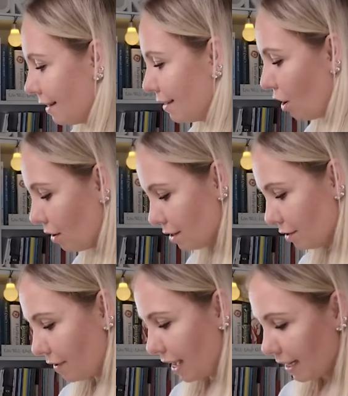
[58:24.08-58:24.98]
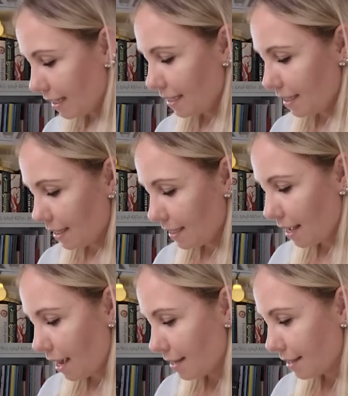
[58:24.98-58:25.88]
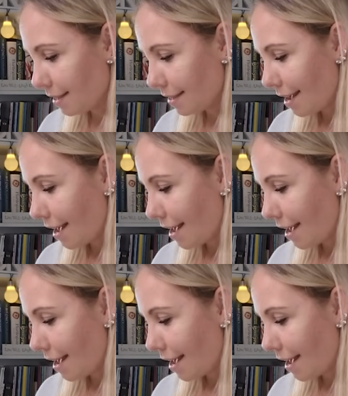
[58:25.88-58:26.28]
tons of ATC size